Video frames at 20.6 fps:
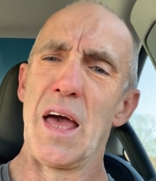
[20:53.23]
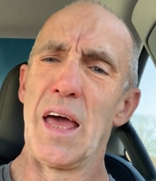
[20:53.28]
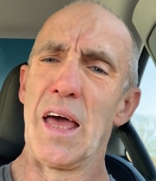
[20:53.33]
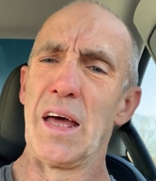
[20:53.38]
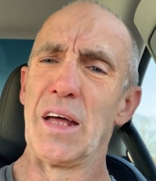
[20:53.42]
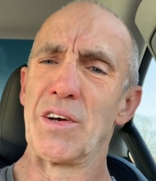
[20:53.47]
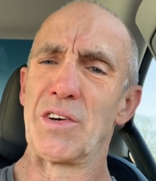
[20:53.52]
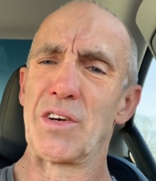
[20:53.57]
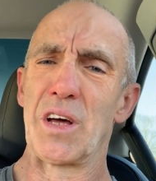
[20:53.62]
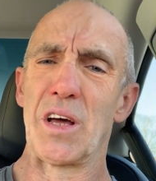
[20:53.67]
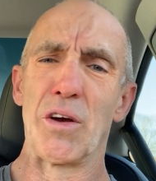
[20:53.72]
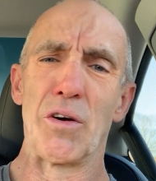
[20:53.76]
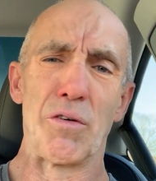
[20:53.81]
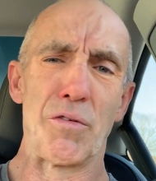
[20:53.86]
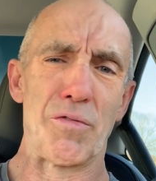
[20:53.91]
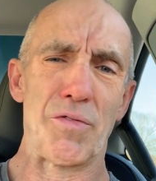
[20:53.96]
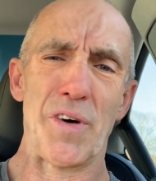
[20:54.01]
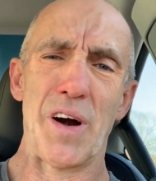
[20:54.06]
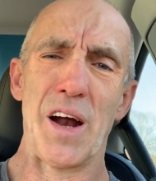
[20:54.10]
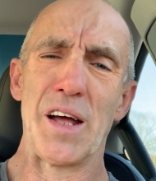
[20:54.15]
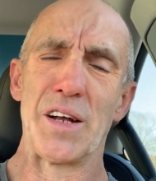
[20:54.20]
and Taylor and
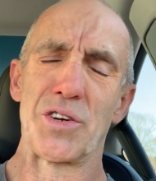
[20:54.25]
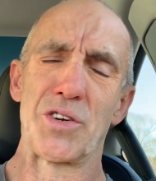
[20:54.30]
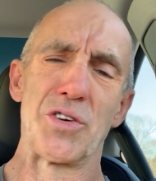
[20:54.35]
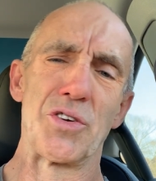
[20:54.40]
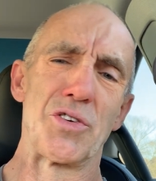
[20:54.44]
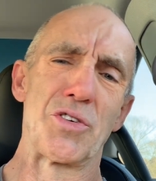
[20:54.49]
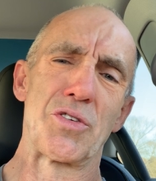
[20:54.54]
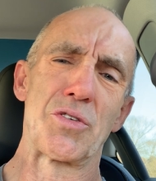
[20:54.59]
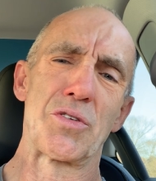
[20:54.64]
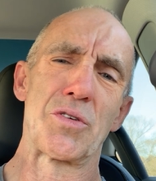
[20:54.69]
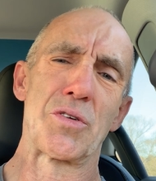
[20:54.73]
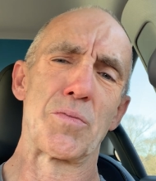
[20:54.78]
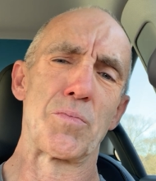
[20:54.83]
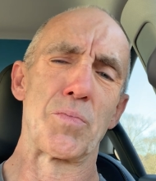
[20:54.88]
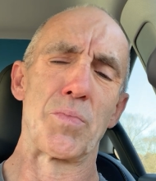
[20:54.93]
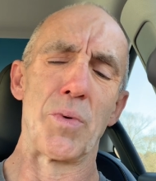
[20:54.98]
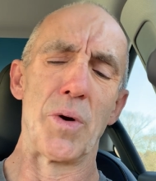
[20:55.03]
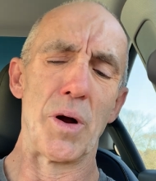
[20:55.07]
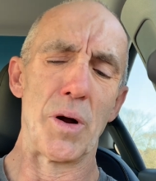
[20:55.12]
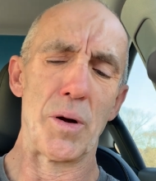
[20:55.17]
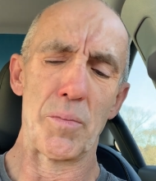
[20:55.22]
Francis
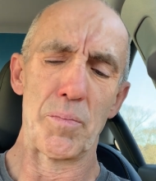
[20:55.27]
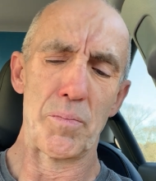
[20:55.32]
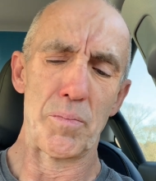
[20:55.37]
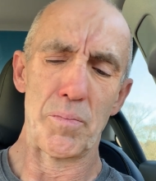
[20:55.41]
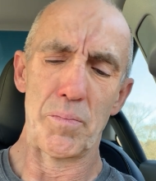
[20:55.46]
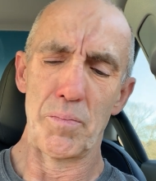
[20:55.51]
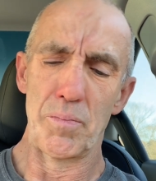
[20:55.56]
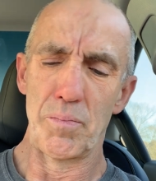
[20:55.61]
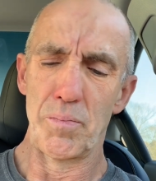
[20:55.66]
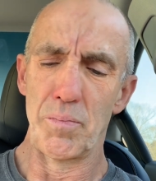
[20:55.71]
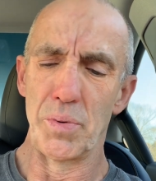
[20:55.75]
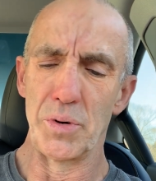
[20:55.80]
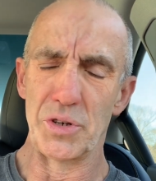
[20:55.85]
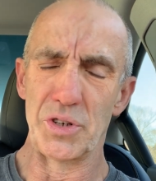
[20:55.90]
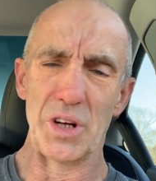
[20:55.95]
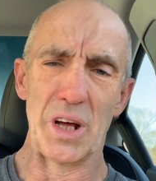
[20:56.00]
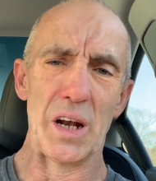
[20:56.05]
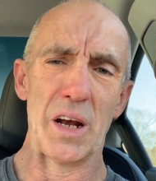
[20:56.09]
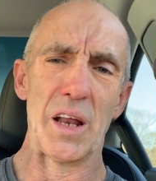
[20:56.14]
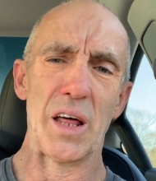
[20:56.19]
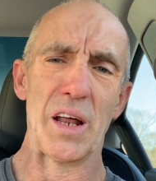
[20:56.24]

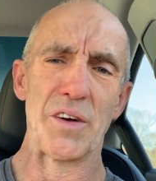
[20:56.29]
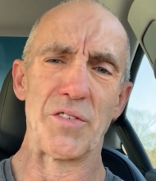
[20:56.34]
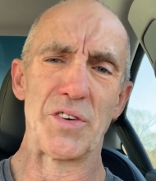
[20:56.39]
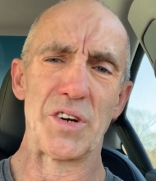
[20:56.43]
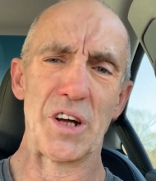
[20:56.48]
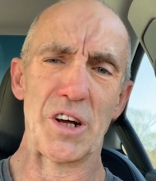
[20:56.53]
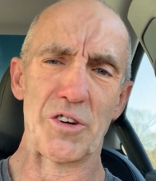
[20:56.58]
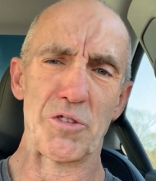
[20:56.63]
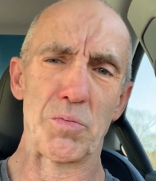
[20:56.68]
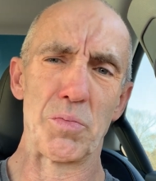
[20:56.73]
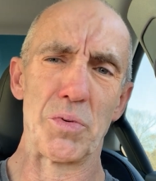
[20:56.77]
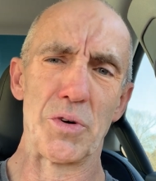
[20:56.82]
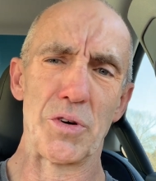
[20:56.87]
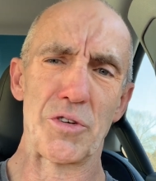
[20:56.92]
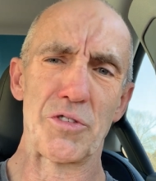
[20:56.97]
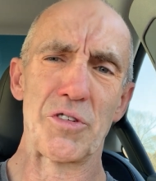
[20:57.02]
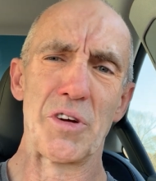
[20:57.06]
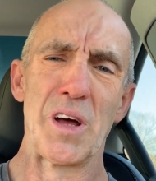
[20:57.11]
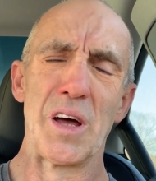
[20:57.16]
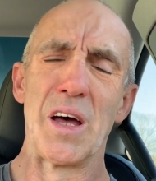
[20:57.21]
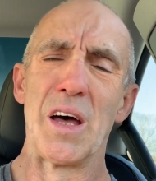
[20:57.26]
puts out a lot of
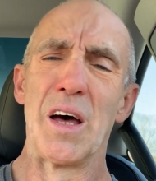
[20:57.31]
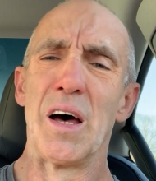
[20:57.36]
textbooks.